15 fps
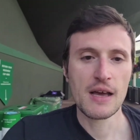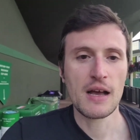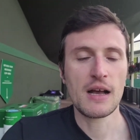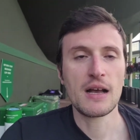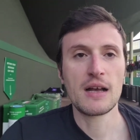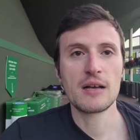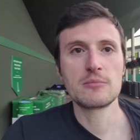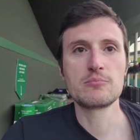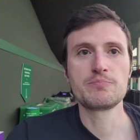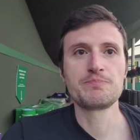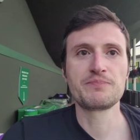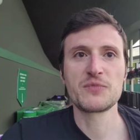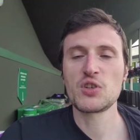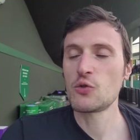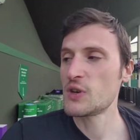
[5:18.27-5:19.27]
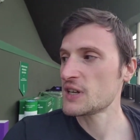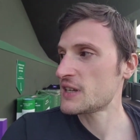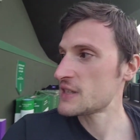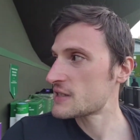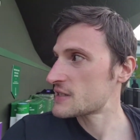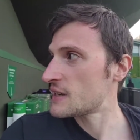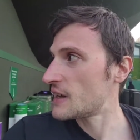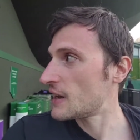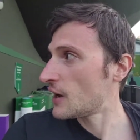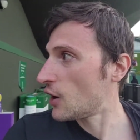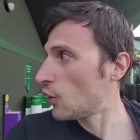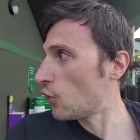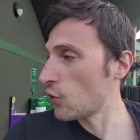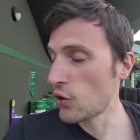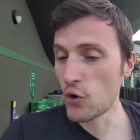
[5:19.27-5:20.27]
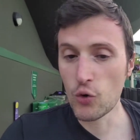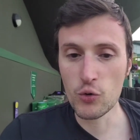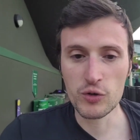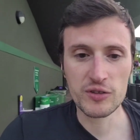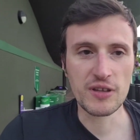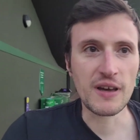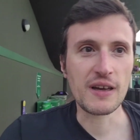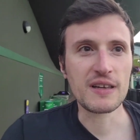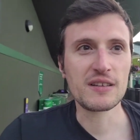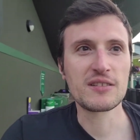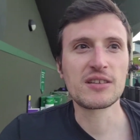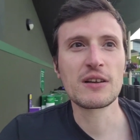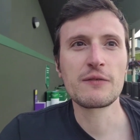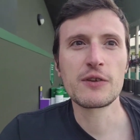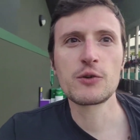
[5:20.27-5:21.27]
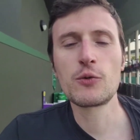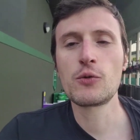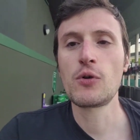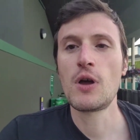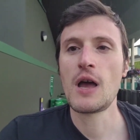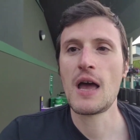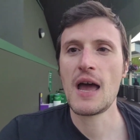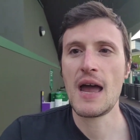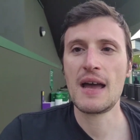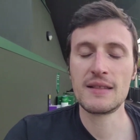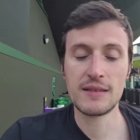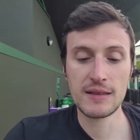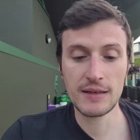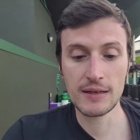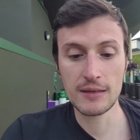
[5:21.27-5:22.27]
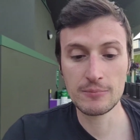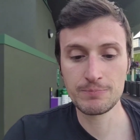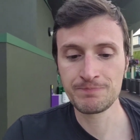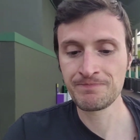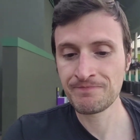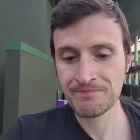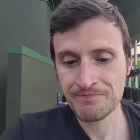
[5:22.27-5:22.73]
um, during his uh, on-court interview and um,